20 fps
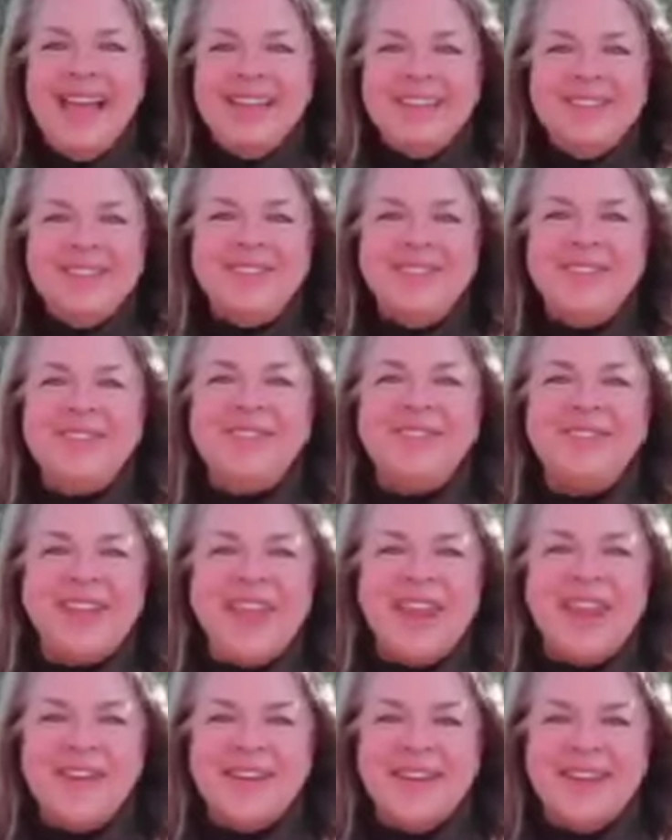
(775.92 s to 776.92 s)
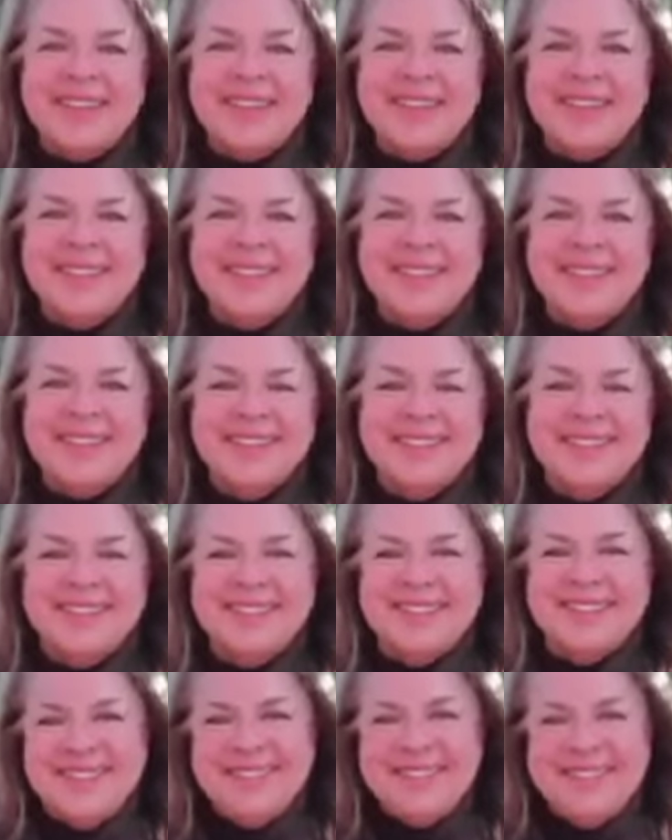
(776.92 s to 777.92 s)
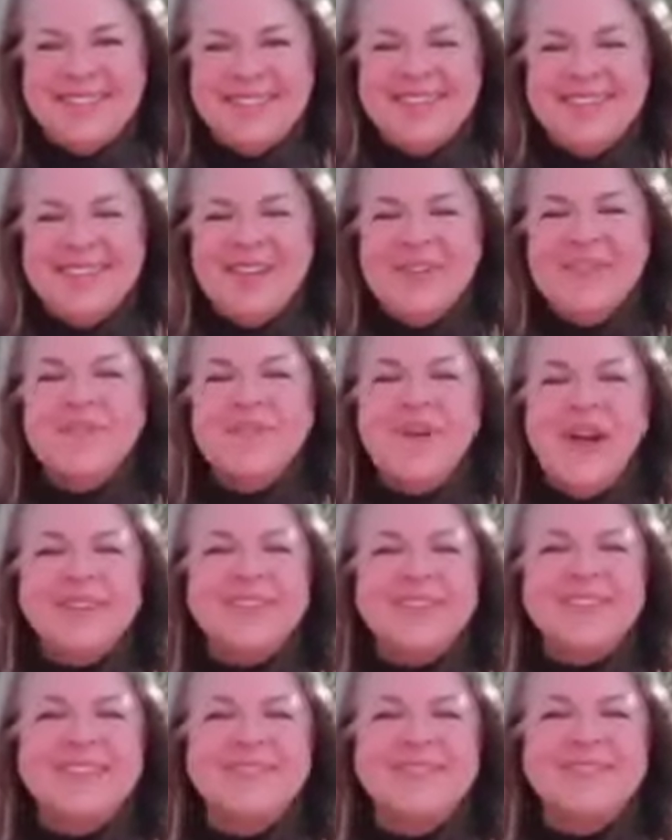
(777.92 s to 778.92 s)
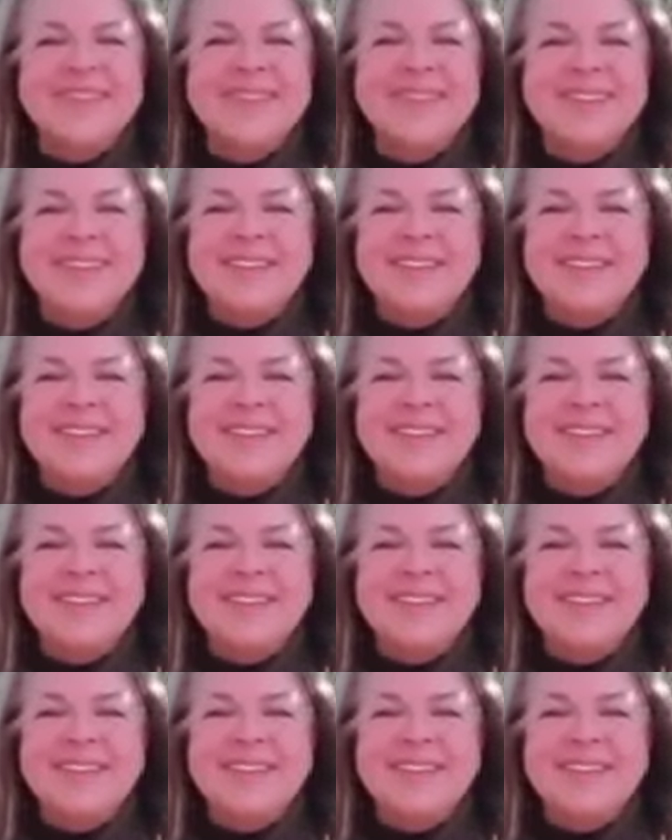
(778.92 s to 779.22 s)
and share it. Welcome